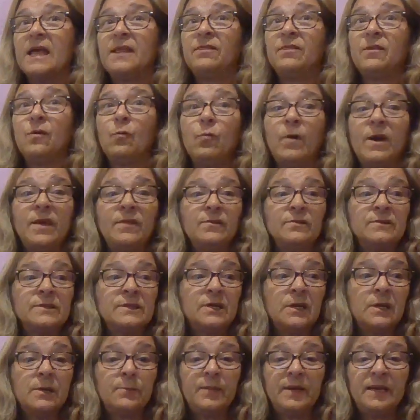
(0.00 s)
the
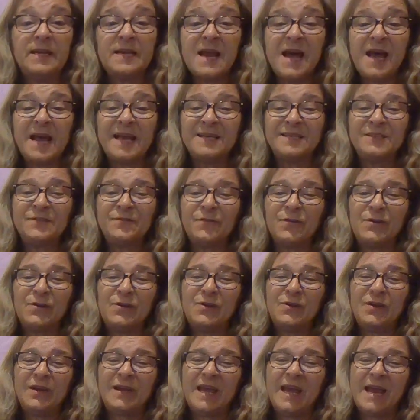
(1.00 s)
weather's going to be nice for
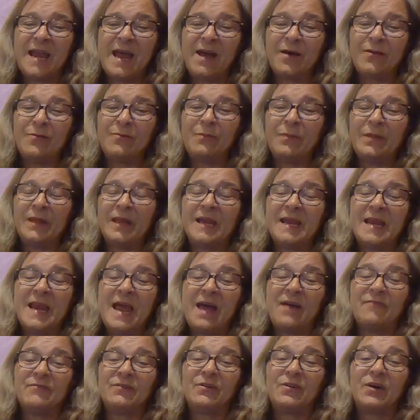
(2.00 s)
you to get out and play and
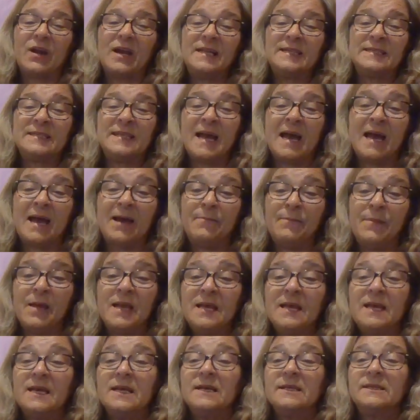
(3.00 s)
have a great time.
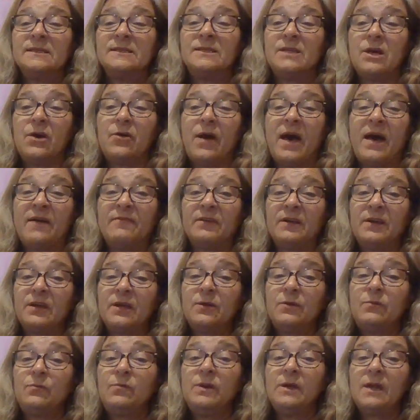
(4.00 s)
So have a
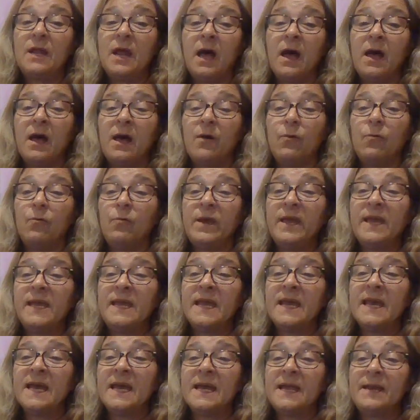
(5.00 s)
good
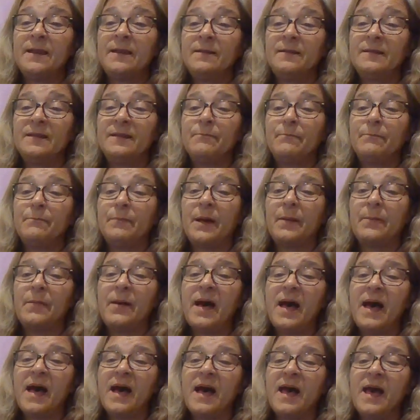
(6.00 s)
weekend.
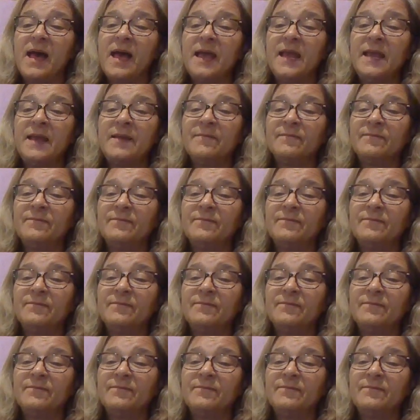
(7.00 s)
Bye-bye.